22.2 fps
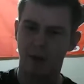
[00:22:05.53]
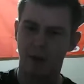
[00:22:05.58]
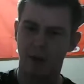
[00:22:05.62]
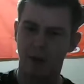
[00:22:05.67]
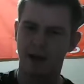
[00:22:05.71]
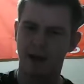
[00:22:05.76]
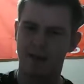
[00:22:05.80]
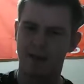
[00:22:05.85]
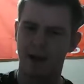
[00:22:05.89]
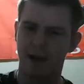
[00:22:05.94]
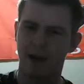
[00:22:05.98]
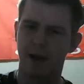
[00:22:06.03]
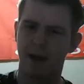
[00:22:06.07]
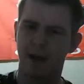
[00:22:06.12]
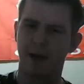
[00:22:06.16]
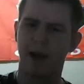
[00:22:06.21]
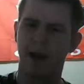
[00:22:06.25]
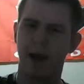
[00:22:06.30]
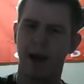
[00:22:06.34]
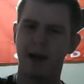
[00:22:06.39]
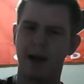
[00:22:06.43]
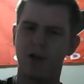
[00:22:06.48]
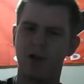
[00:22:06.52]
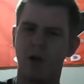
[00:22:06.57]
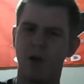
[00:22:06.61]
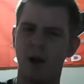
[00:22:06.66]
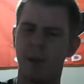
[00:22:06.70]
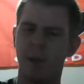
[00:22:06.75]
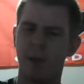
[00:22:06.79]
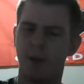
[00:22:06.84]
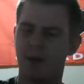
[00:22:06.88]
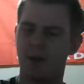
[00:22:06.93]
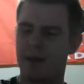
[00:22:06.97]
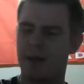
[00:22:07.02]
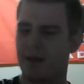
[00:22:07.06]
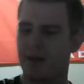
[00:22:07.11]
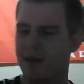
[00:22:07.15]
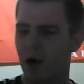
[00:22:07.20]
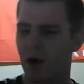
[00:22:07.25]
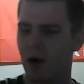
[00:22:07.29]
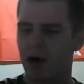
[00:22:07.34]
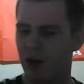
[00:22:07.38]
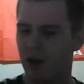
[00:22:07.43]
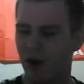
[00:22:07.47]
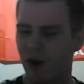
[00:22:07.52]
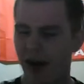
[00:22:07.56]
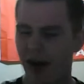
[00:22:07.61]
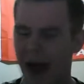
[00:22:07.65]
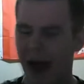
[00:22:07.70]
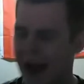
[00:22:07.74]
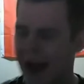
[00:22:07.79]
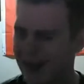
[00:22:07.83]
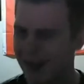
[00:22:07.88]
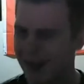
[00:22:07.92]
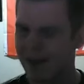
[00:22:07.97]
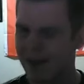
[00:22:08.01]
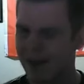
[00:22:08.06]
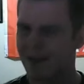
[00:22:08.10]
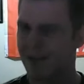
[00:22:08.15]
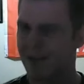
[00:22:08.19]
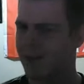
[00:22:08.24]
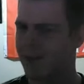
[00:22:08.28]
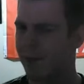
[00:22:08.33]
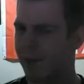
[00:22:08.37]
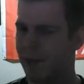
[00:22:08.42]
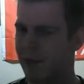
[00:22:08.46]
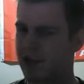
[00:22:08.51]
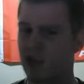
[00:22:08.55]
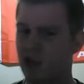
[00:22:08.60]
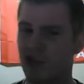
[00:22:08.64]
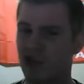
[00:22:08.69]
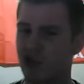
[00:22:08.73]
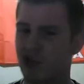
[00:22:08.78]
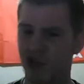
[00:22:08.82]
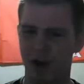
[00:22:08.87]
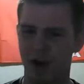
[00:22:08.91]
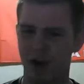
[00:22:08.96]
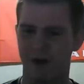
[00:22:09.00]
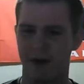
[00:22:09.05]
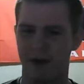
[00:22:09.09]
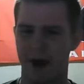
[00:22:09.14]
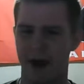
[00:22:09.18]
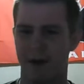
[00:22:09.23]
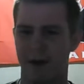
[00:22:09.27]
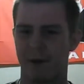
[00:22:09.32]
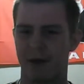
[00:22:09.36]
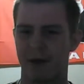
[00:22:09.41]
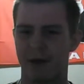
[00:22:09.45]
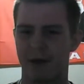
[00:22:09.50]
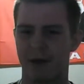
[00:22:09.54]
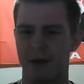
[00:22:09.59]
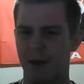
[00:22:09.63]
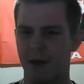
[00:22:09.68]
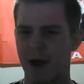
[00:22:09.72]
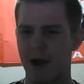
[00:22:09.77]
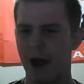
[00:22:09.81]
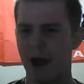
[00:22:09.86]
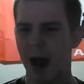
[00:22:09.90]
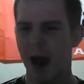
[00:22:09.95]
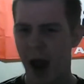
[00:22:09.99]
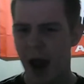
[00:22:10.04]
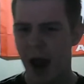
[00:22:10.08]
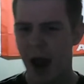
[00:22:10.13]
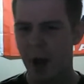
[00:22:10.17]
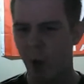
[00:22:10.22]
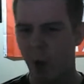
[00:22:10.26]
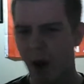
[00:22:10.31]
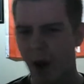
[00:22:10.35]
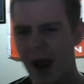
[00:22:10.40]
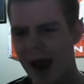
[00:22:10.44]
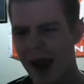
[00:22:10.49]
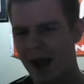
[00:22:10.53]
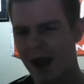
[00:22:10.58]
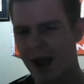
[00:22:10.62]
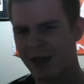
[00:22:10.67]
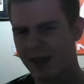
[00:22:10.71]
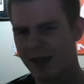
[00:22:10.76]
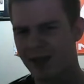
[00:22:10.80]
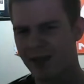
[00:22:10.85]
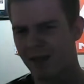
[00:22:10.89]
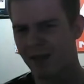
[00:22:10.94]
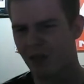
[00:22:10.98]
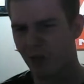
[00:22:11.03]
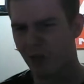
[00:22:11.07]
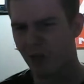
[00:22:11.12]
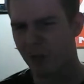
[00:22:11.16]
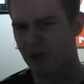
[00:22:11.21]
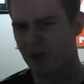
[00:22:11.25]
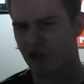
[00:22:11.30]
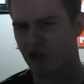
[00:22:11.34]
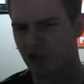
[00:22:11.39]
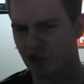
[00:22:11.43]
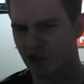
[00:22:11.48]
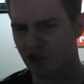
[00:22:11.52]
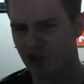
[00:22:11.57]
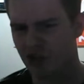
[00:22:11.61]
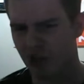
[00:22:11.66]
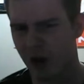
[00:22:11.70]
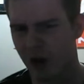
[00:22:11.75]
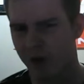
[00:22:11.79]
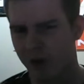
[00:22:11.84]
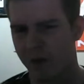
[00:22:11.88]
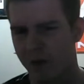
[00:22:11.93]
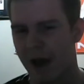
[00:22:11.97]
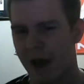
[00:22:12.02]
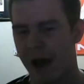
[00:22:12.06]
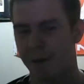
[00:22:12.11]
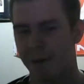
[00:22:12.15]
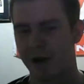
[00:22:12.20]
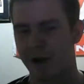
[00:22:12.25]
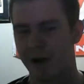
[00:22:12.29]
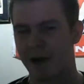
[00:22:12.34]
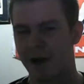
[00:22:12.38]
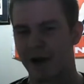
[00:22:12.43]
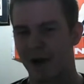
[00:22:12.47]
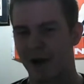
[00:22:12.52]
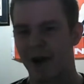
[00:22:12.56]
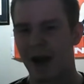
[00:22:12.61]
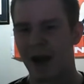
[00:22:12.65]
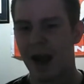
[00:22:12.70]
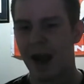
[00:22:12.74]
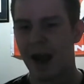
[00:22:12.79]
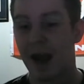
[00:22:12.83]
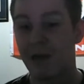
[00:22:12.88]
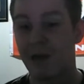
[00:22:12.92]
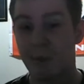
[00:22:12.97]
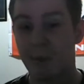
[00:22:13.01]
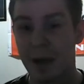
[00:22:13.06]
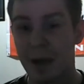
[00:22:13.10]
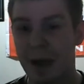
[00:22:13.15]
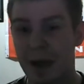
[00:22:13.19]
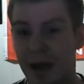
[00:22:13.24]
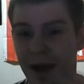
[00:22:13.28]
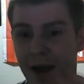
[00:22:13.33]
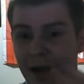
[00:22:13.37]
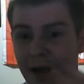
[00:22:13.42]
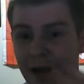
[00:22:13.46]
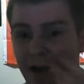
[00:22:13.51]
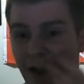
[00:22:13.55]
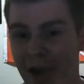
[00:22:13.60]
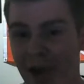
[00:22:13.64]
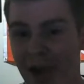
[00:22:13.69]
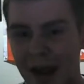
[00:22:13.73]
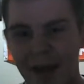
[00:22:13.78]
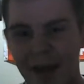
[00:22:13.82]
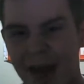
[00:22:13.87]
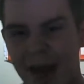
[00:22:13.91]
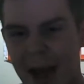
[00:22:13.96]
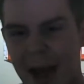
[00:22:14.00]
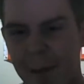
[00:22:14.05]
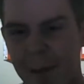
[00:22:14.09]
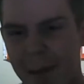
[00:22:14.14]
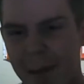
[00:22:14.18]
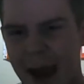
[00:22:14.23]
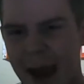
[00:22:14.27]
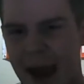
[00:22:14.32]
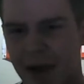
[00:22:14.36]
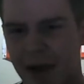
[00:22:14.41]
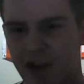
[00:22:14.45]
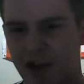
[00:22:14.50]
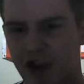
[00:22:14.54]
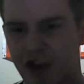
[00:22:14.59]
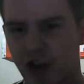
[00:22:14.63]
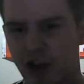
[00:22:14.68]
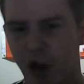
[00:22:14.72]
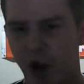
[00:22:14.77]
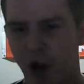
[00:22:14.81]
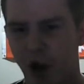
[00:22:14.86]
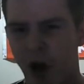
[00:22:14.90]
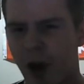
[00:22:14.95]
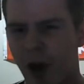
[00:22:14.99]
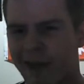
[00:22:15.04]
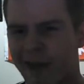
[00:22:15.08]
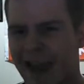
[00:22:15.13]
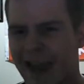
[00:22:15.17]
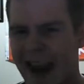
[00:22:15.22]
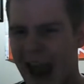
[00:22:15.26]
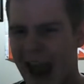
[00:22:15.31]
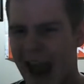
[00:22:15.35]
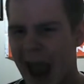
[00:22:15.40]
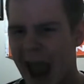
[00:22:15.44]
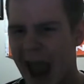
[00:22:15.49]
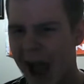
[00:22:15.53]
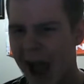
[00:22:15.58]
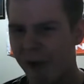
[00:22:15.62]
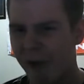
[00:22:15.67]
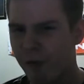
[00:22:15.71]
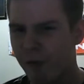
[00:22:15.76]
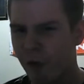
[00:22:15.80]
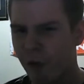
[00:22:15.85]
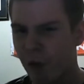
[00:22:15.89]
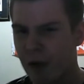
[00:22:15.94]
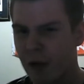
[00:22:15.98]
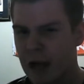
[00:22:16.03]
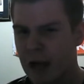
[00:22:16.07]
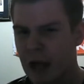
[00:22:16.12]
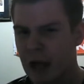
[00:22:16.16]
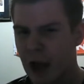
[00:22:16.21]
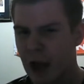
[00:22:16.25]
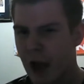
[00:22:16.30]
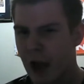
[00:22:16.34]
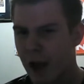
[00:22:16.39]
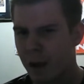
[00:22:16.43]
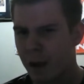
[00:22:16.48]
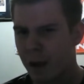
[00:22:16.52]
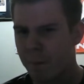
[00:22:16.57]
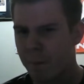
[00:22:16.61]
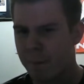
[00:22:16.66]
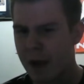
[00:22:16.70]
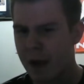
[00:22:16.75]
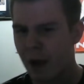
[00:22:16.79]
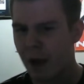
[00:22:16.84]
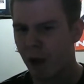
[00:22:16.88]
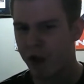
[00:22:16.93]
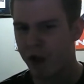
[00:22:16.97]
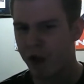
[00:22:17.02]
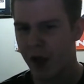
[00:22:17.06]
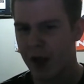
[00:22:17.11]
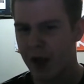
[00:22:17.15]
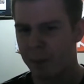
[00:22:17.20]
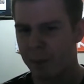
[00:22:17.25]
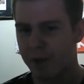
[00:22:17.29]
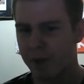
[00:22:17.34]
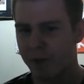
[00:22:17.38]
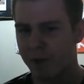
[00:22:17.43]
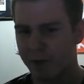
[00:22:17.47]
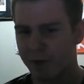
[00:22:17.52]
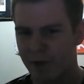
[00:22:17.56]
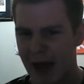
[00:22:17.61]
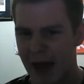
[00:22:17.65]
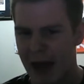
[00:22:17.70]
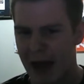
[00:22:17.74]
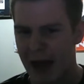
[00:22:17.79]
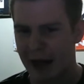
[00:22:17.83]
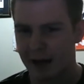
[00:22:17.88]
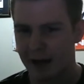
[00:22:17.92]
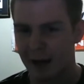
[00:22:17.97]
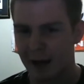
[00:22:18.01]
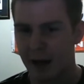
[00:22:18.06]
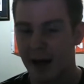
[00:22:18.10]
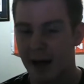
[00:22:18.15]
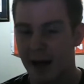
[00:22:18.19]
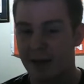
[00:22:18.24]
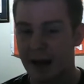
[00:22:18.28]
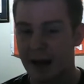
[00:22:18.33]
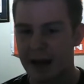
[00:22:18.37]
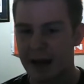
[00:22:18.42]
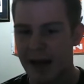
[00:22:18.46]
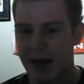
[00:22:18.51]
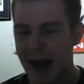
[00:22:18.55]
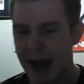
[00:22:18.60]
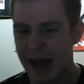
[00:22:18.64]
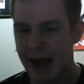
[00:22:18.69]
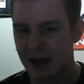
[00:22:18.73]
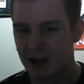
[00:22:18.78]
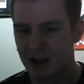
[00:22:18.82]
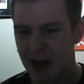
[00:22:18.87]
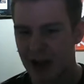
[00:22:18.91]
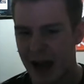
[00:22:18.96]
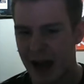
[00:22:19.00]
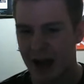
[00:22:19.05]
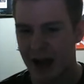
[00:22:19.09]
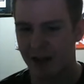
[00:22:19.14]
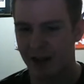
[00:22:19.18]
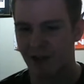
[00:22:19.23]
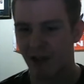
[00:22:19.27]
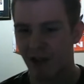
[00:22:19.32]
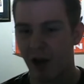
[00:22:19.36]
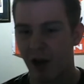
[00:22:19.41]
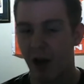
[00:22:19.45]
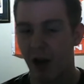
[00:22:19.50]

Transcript: Preston. I just want to put this out there. I think the submission should have happened. And why I think the submission should have happened is because in that match, they heavily built up the fact that Nia Jax's